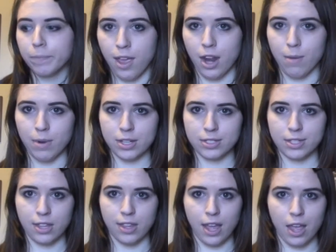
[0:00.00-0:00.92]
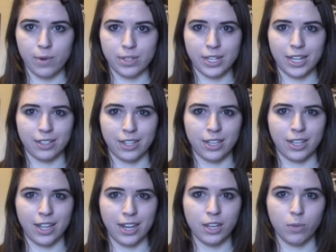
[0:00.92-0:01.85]
And I'm not saying that I would date like
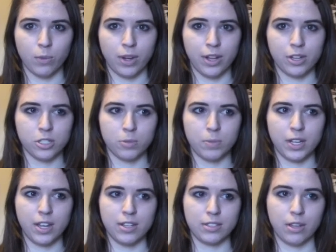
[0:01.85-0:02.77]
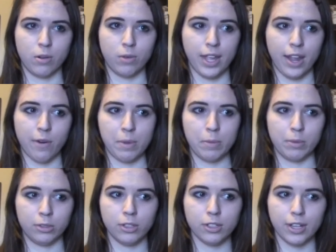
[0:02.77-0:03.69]
anyone just because I don't care what
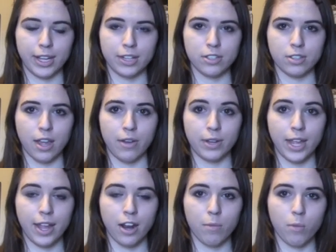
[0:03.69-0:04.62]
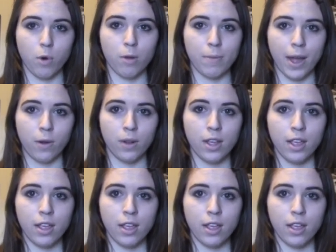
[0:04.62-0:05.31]
people look like. It's just I would care more about